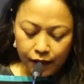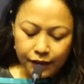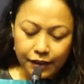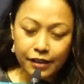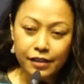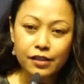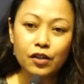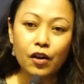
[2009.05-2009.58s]

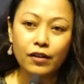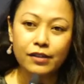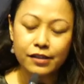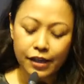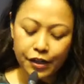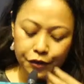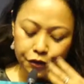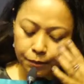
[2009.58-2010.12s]
These
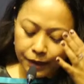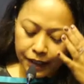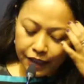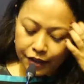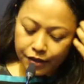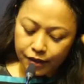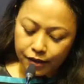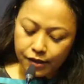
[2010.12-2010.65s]
thoughts and
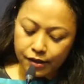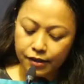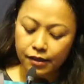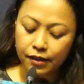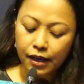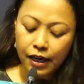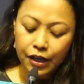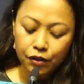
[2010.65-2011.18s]

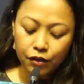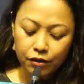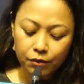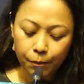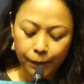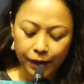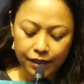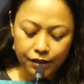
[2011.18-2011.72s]
ruminations are
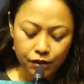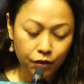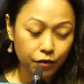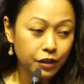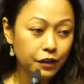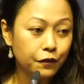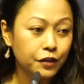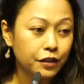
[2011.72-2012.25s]
not meant
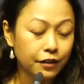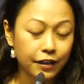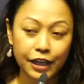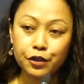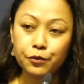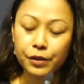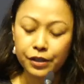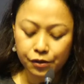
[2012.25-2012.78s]
only for the
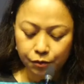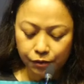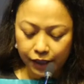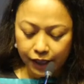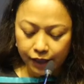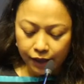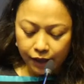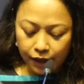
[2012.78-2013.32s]
graduates
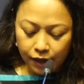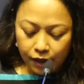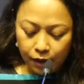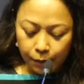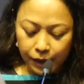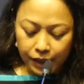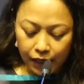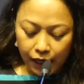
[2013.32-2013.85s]
today,
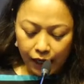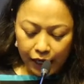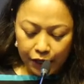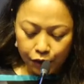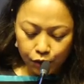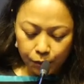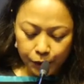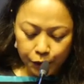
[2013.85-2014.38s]
but I
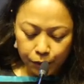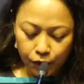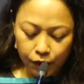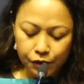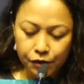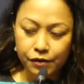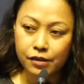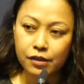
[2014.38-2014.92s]
hope it will
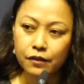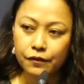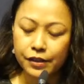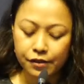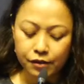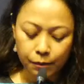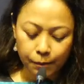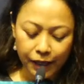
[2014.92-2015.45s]
also serve
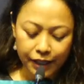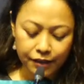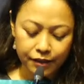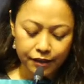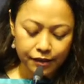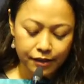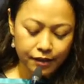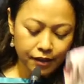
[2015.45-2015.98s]
as
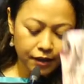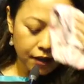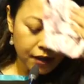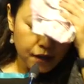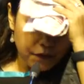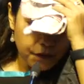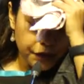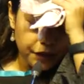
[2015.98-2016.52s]
reminders
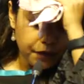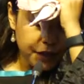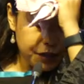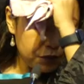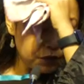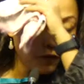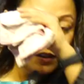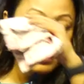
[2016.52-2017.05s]
for the
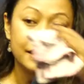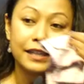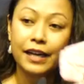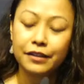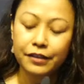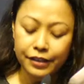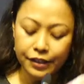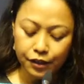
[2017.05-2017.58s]
rest of us
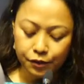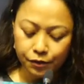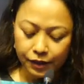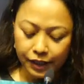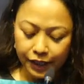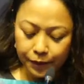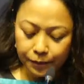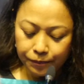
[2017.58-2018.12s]
gathered here
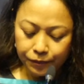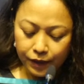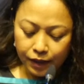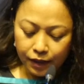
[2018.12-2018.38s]
today,